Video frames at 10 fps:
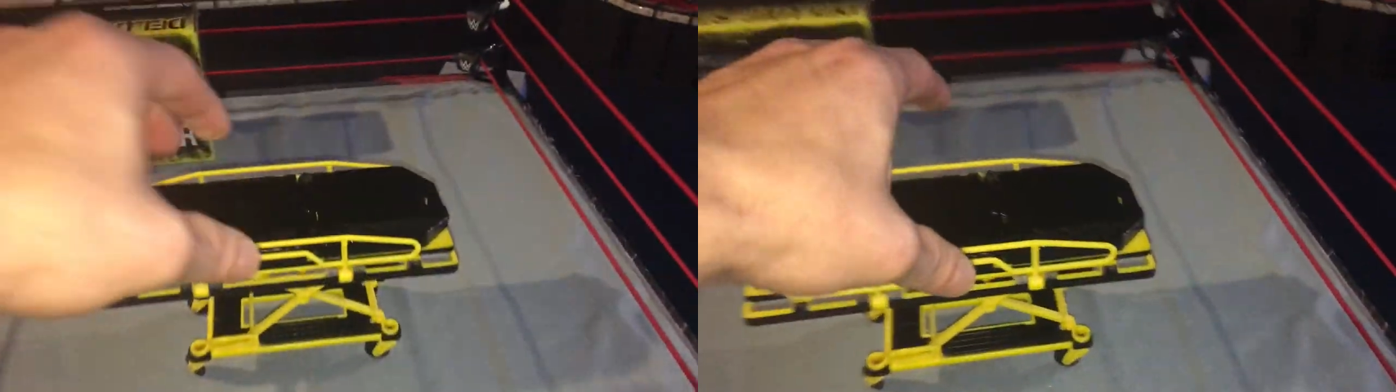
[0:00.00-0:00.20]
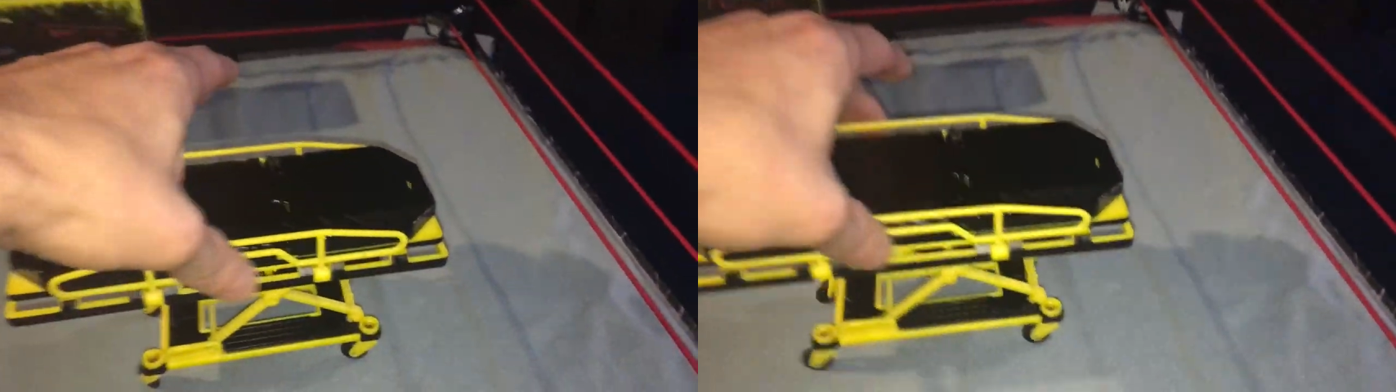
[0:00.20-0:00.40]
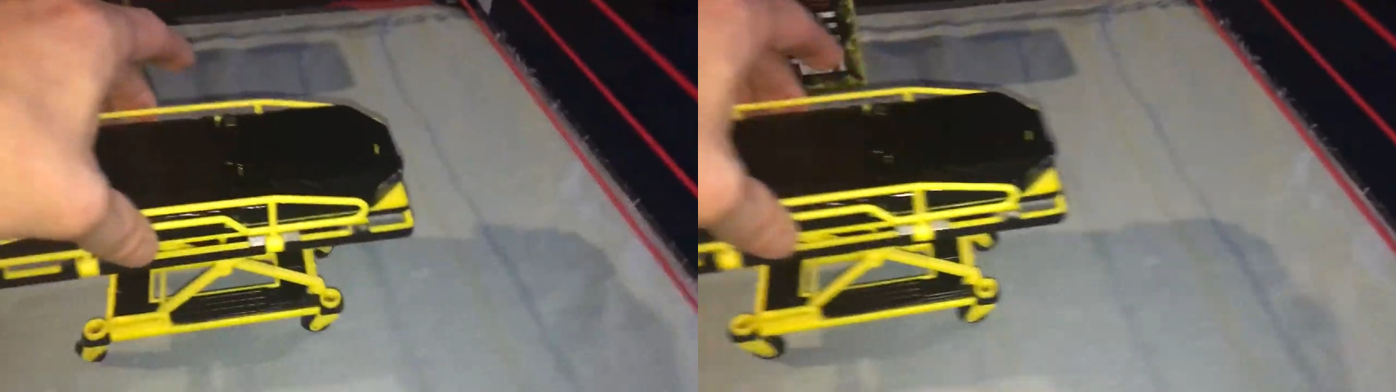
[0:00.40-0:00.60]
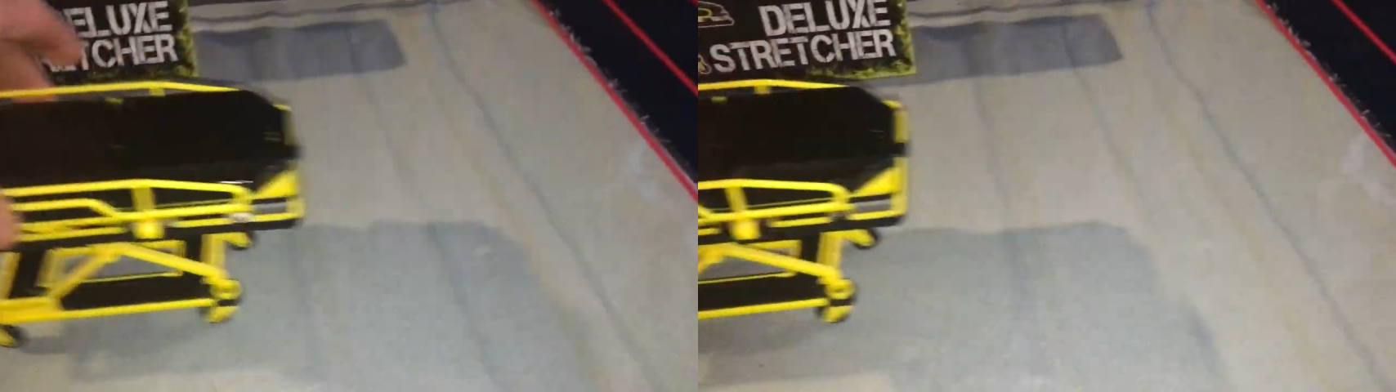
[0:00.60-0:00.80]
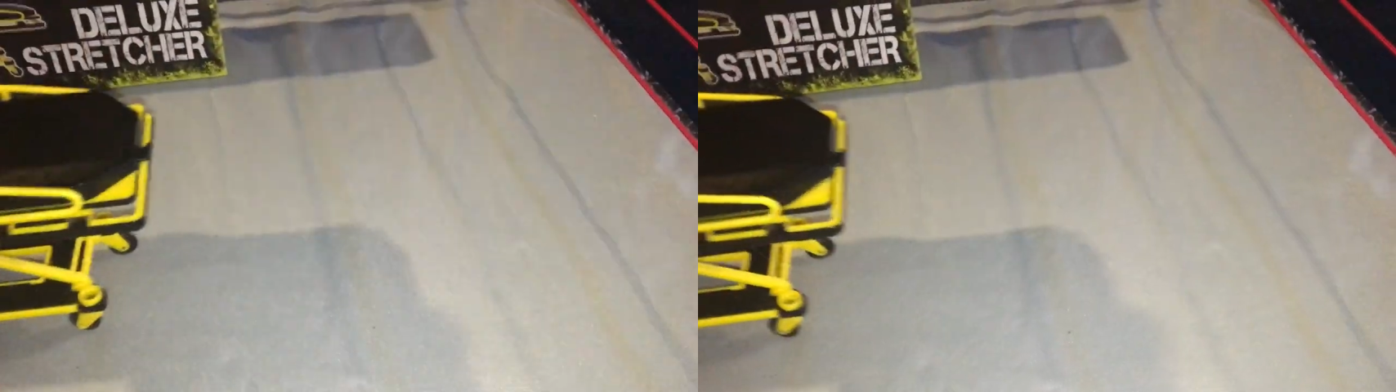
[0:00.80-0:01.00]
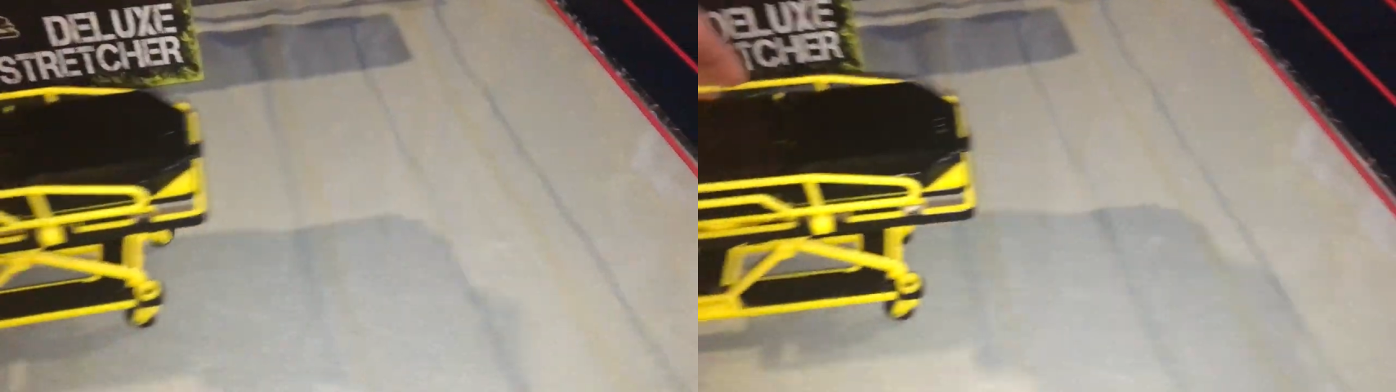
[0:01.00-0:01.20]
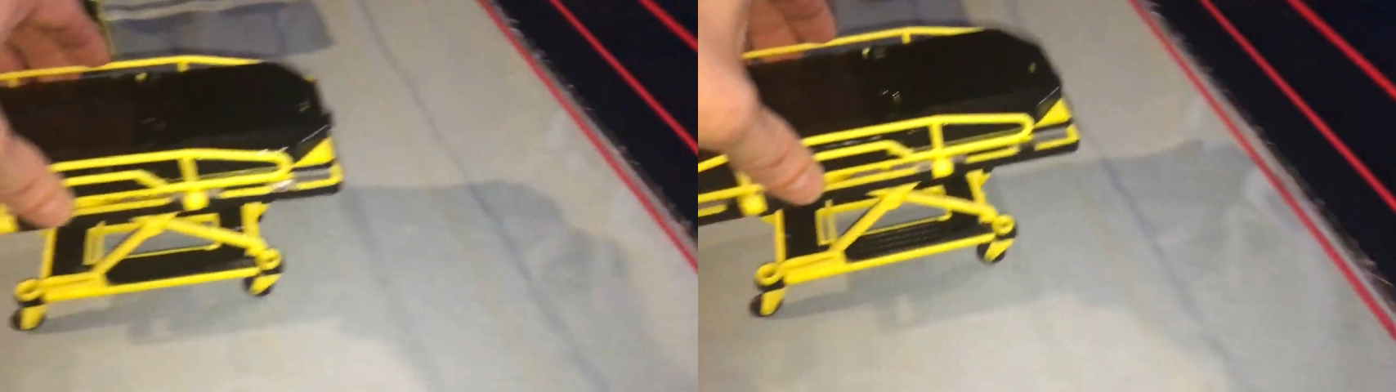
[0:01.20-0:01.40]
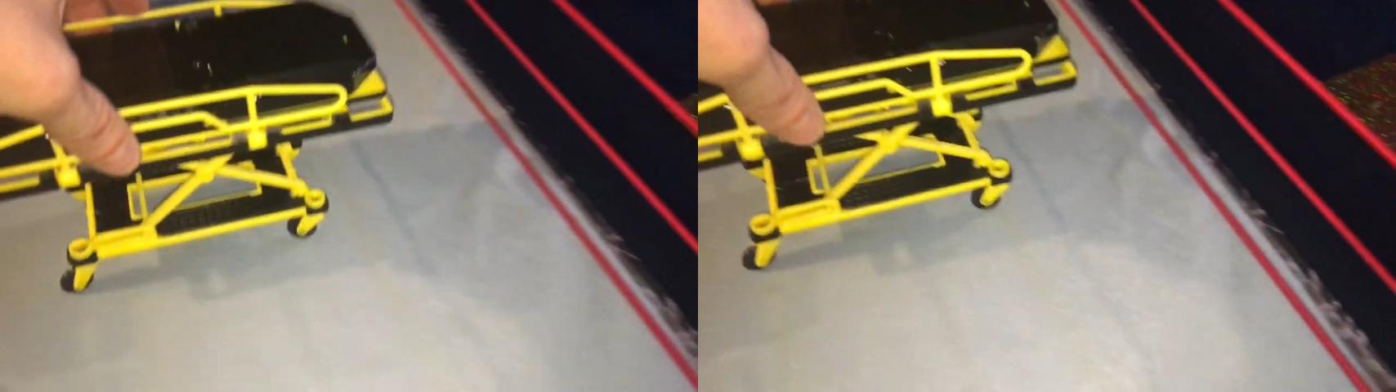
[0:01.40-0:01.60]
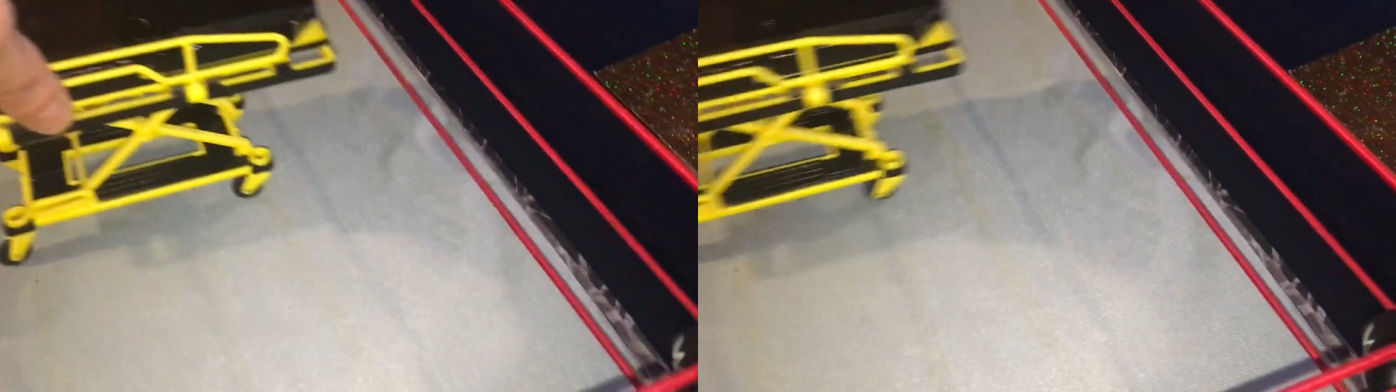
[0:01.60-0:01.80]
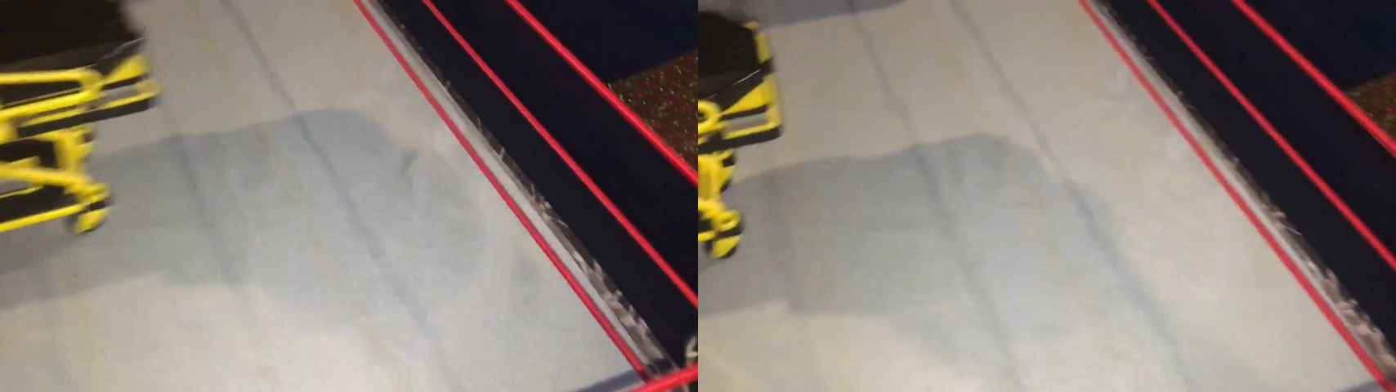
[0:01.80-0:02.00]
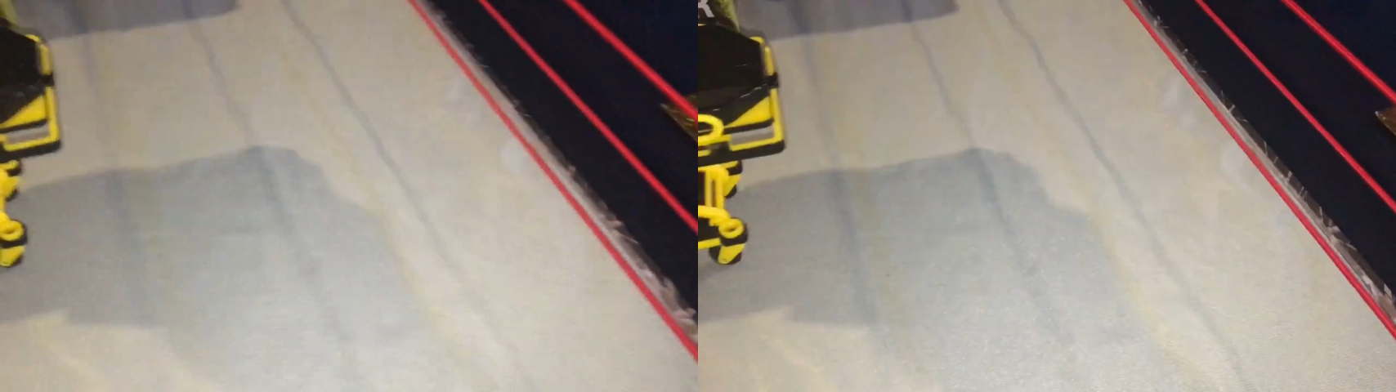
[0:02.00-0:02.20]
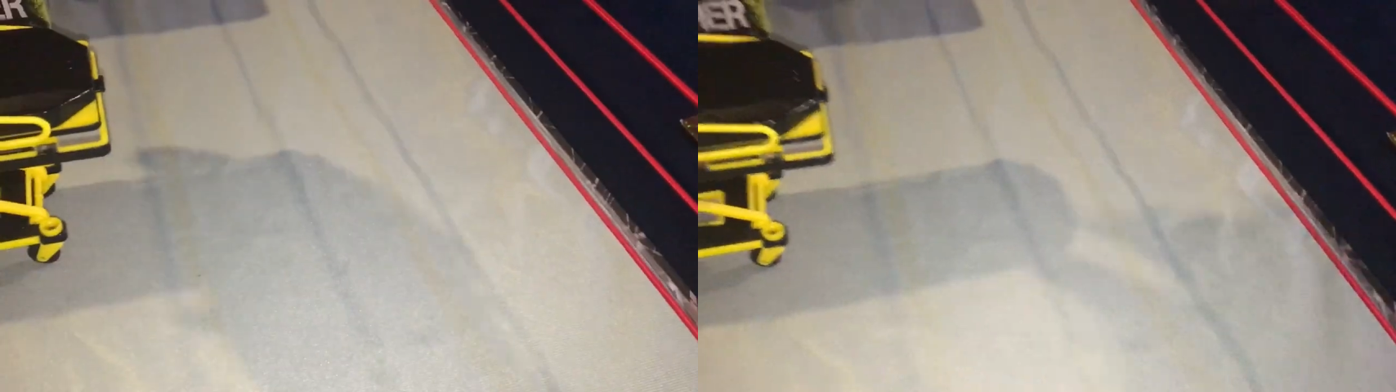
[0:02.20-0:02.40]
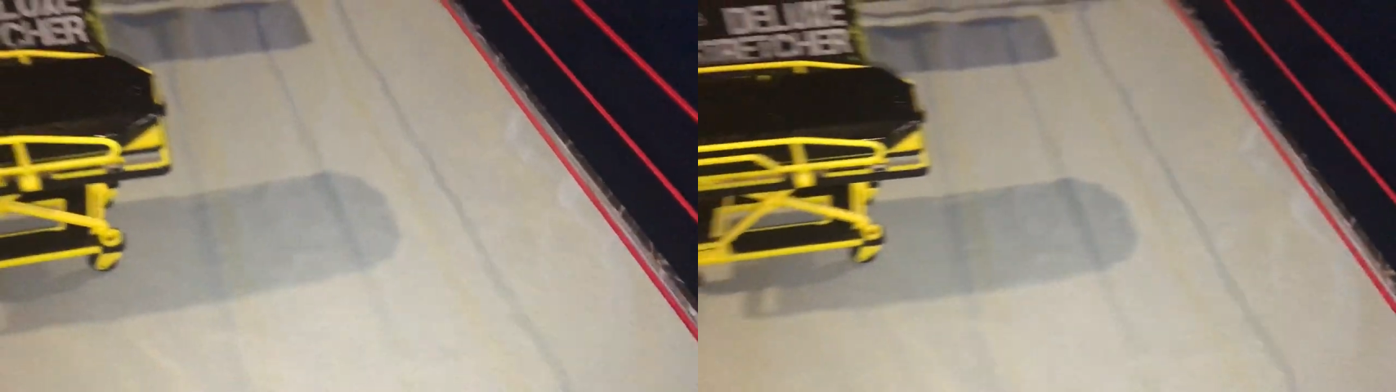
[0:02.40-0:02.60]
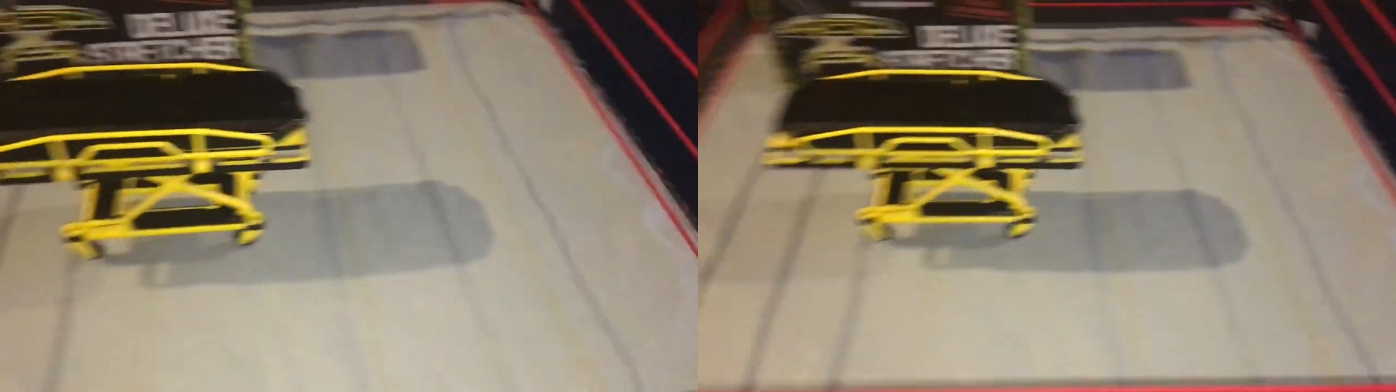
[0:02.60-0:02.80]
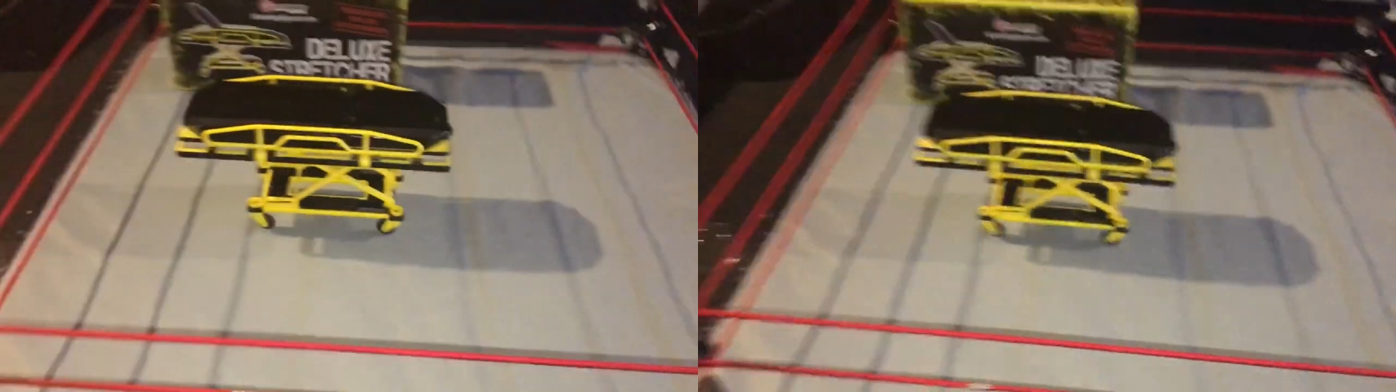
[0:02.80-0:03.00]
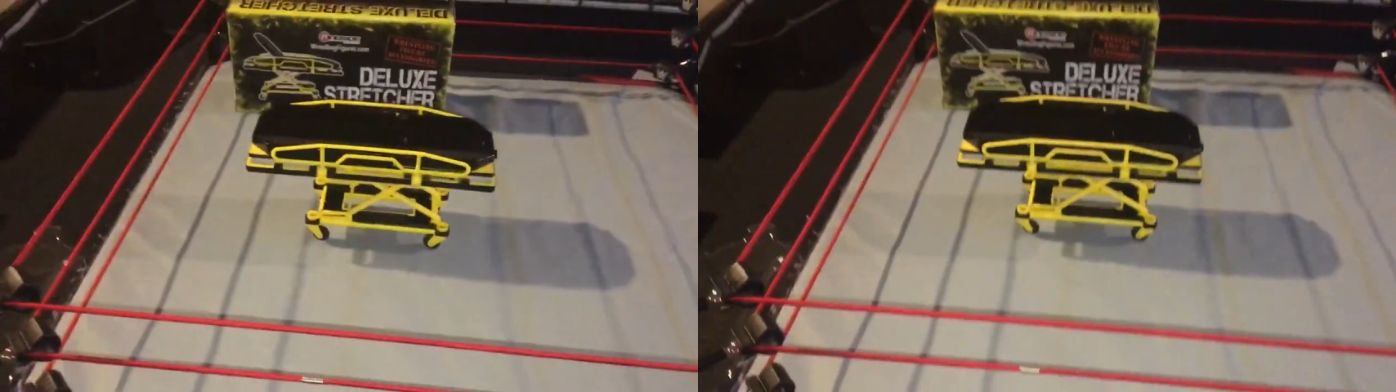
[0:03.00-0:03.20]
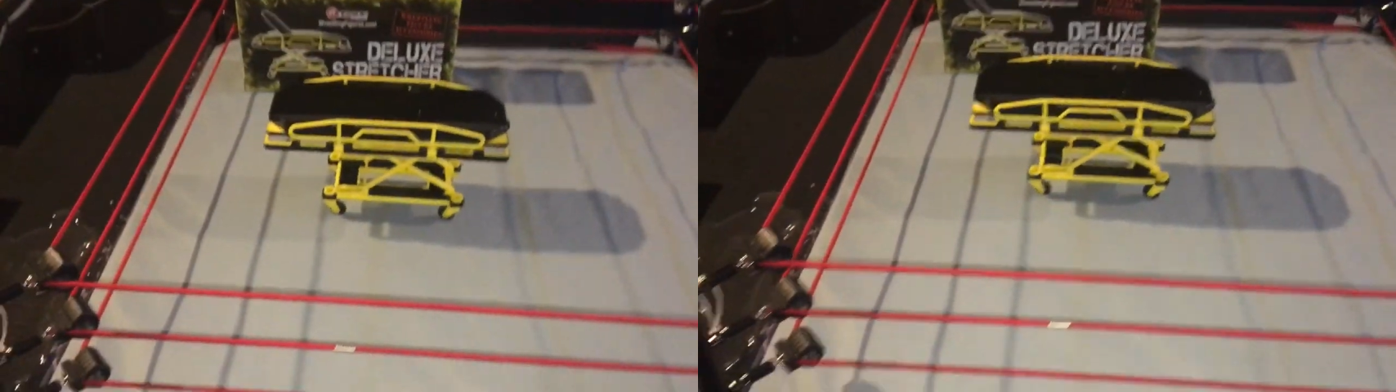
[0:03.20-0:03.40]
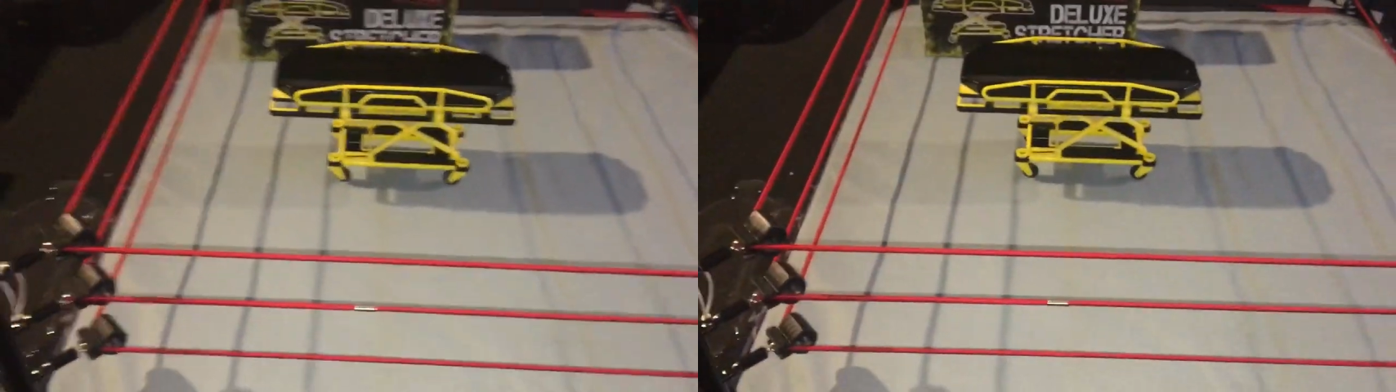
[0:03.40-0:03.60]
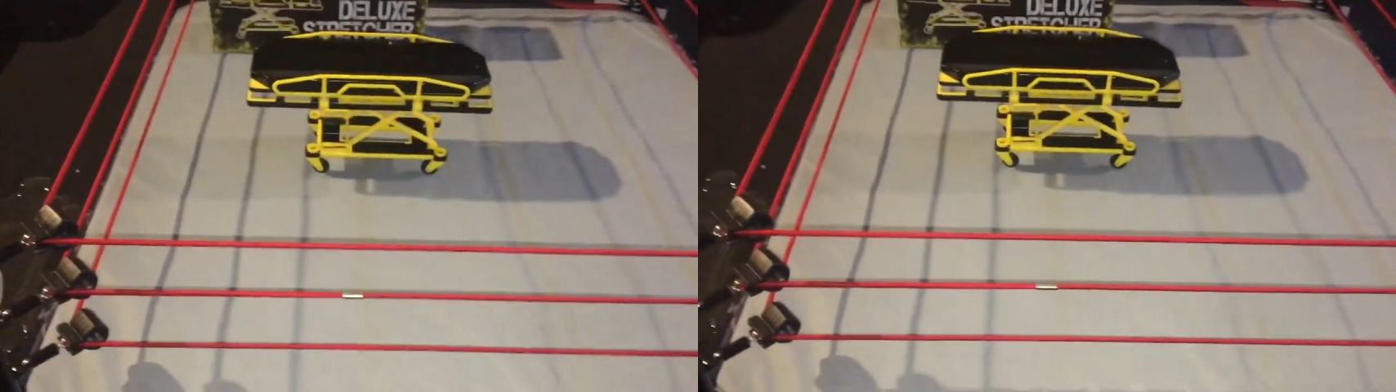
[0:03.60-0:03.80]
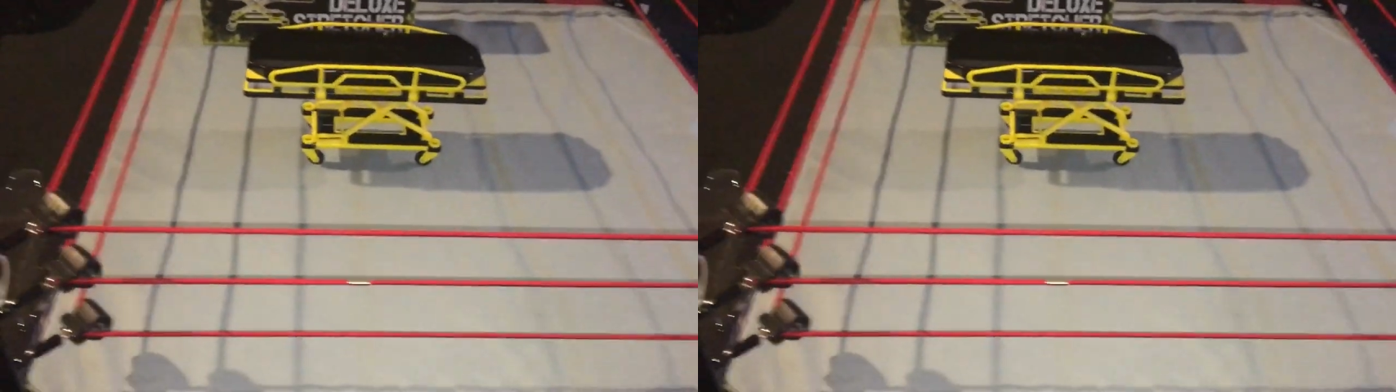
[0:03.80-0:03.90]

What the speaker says: Nobody's mouth can be seen.